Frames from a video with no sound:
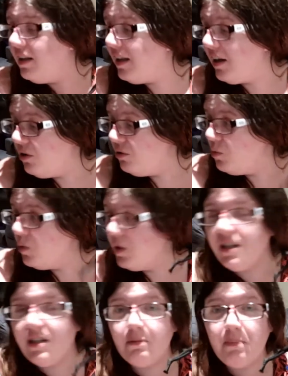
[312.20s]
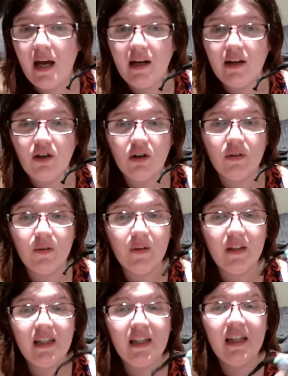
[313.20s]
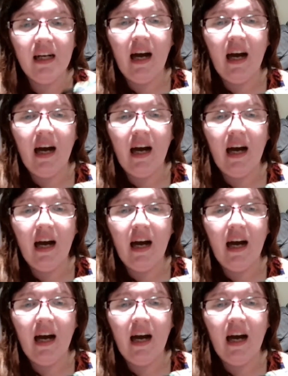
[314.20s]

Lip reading: goes with this bag currently.